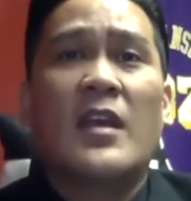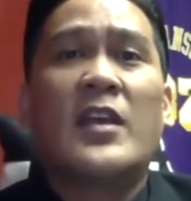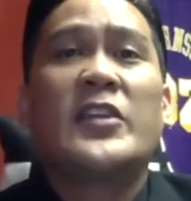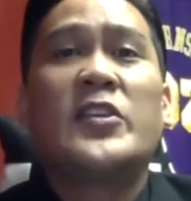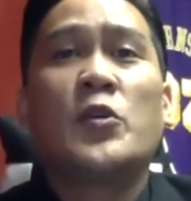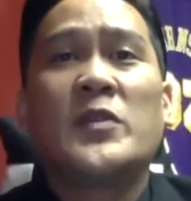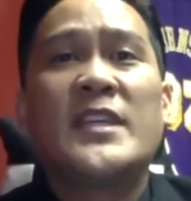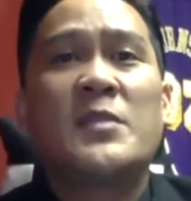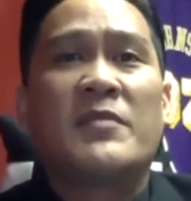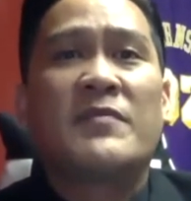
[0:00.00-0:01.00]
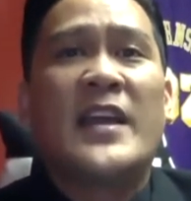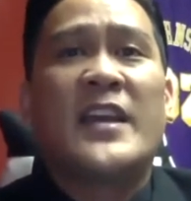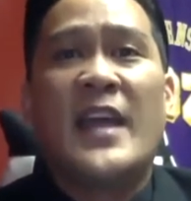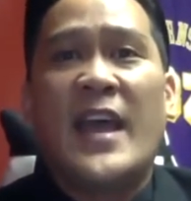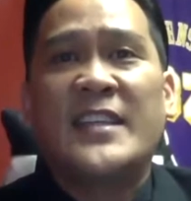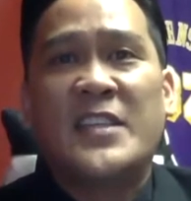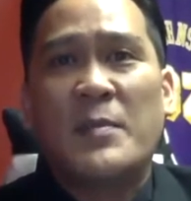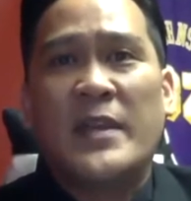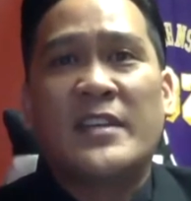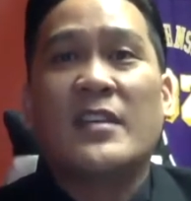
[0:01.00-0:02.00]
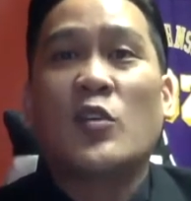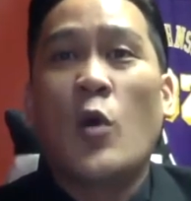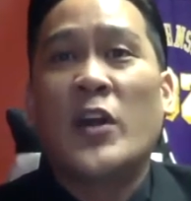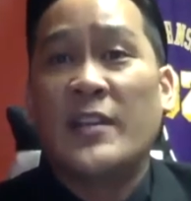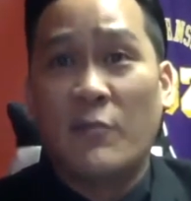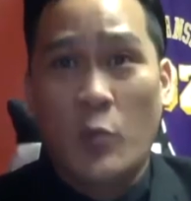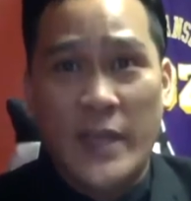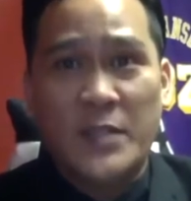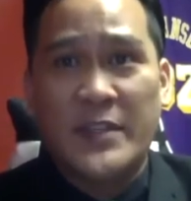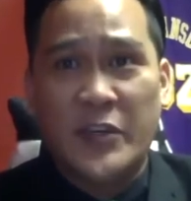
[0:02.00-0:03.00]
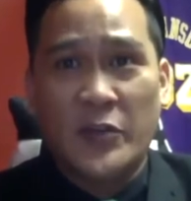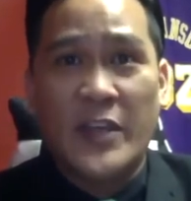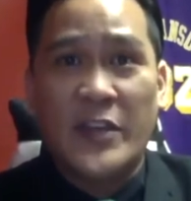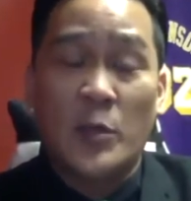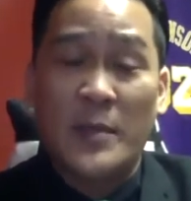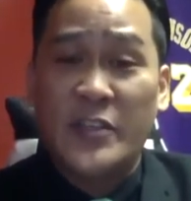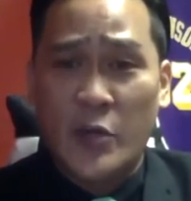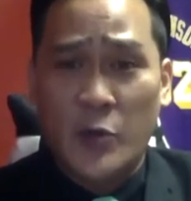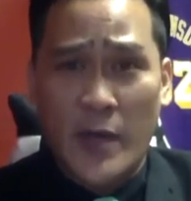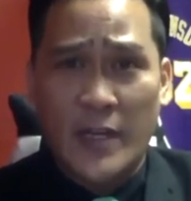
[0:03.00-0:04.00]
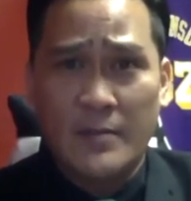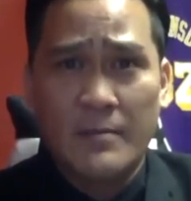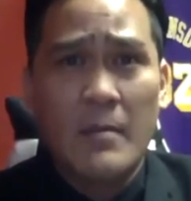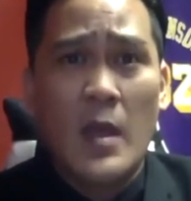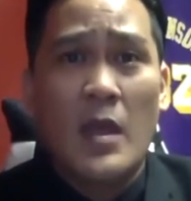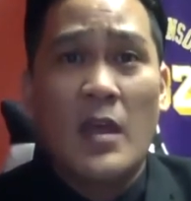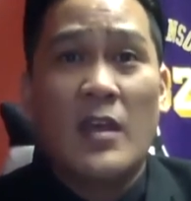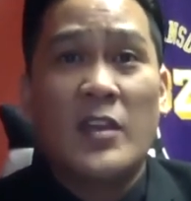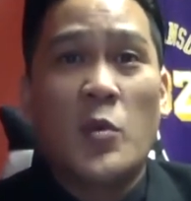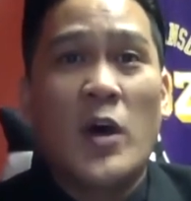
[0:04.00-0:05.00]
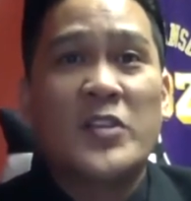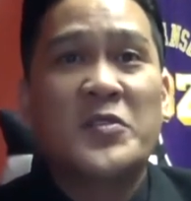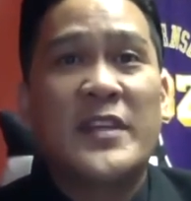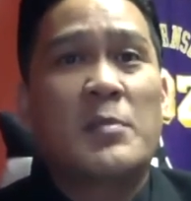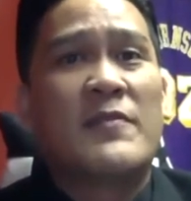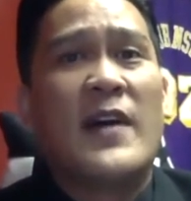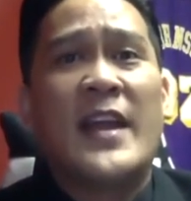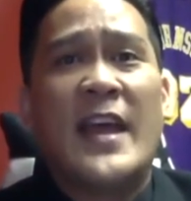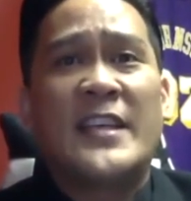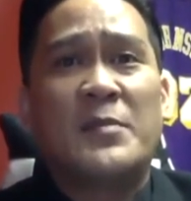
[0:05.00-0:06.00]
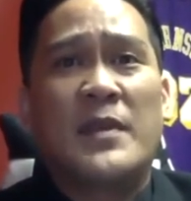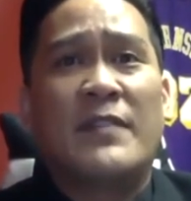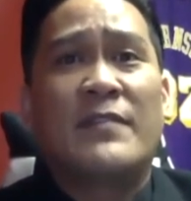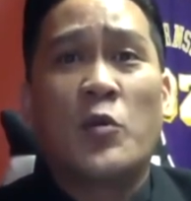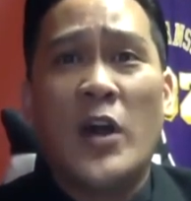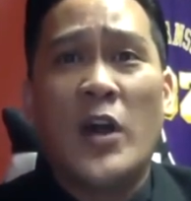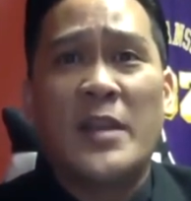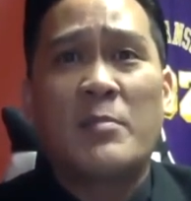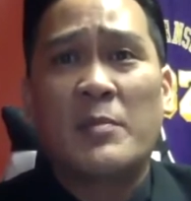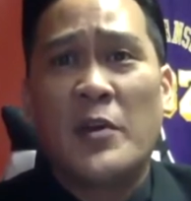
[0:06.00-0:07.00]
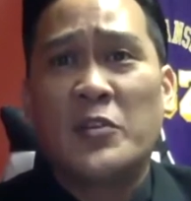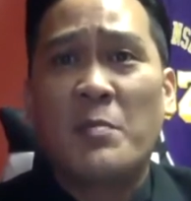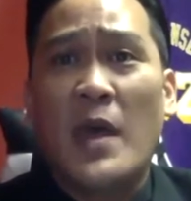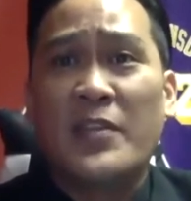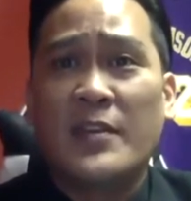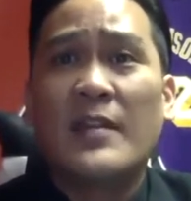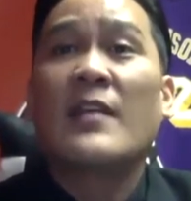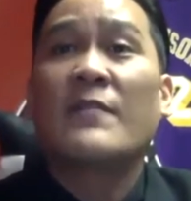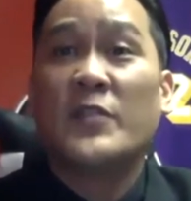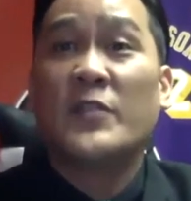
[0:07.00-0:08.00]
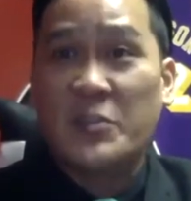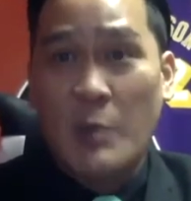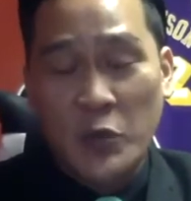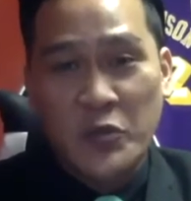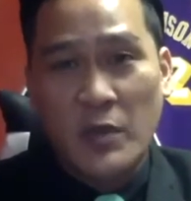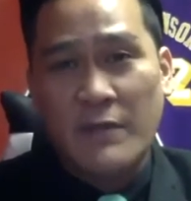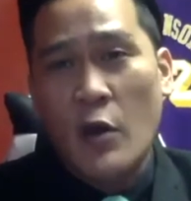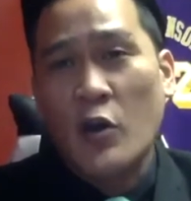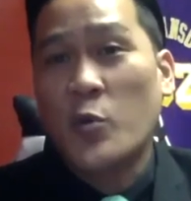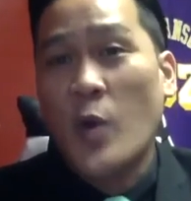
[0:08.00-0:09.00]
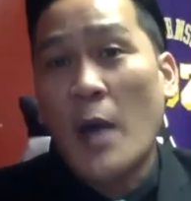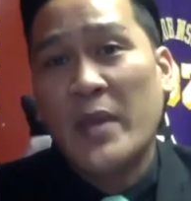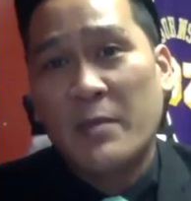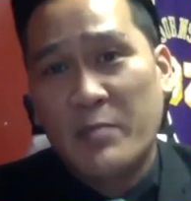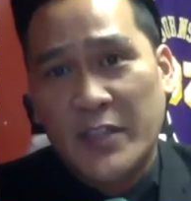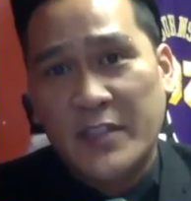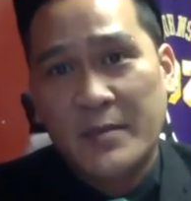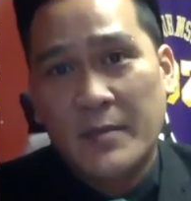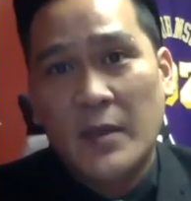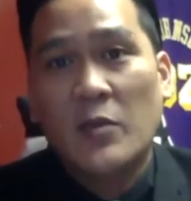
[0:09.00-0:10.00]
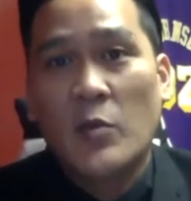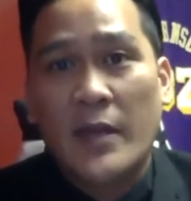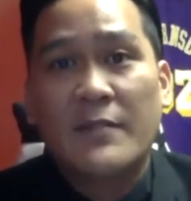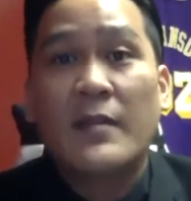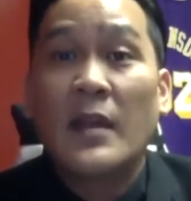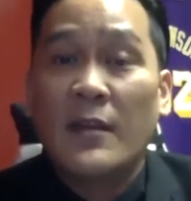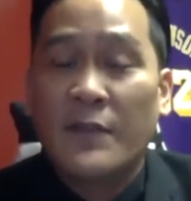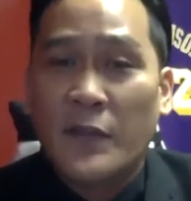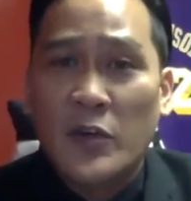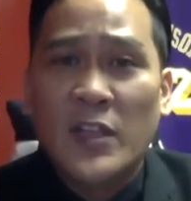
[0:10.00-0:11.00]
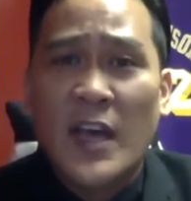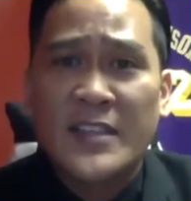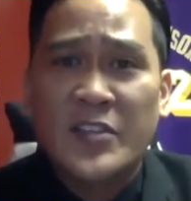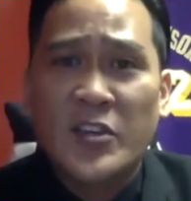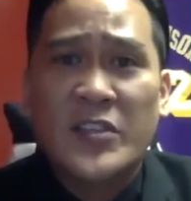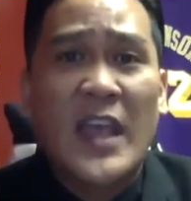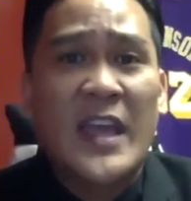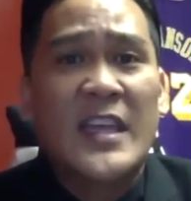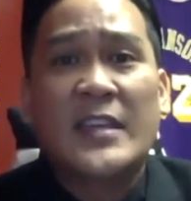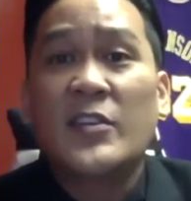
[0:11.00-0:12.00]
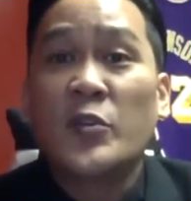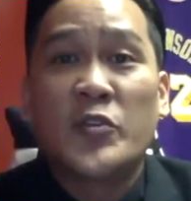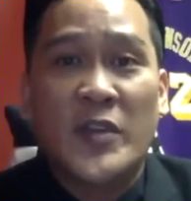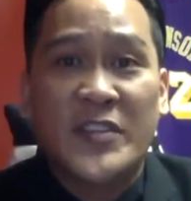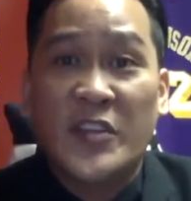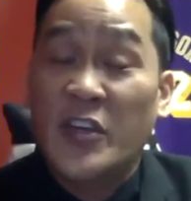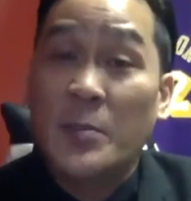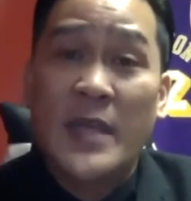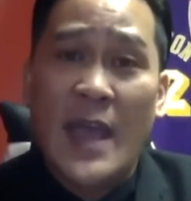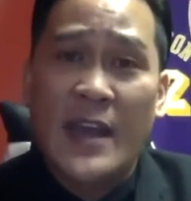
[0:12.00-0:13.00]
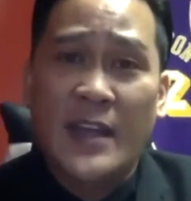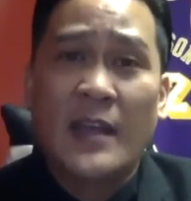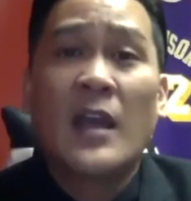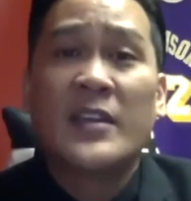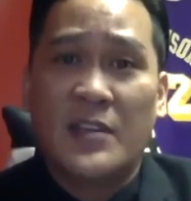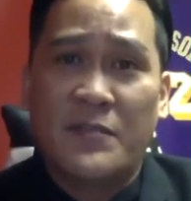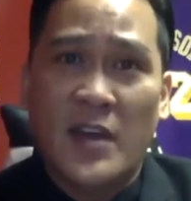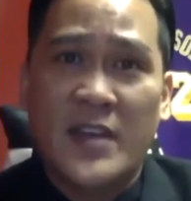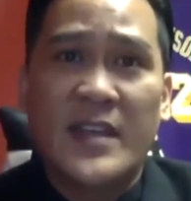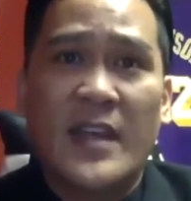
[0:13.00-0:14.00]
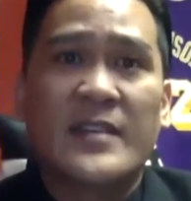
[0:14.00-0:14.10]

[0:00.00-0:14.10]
You'll need to provide an estimate quantity of waste material that you're going to be generating. You also need to provide an estimate of the quantity and proposed method for disposal of all crop inputs, right? Fertilizers, any nutrients that you're going to be adding to the front end.